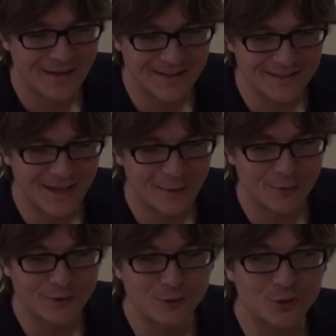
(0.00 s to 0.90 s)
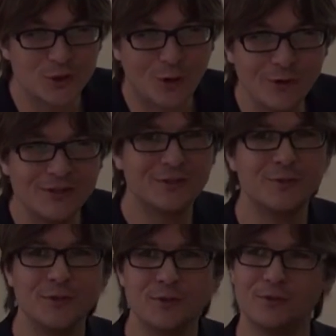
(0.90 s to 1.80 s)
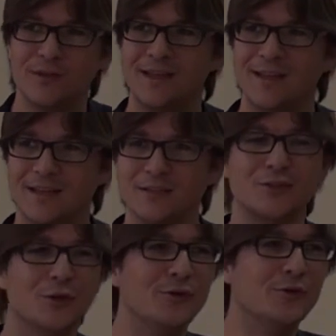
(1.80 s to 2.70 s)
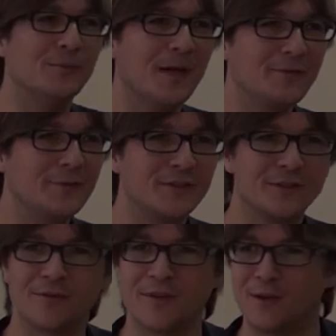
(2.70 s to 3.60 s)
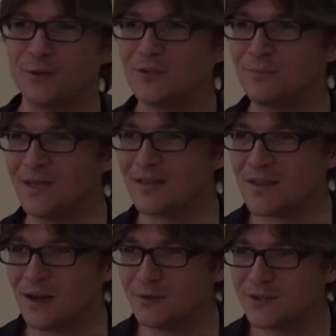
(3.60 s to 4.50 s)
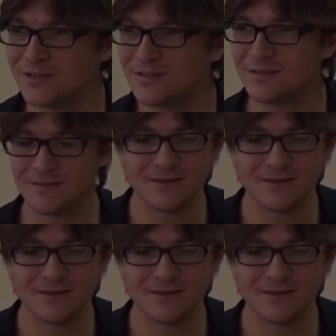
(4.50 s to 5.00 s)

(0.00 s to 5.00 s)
and I want to show it to you, and I can show you a matrix of 1000 by 1000,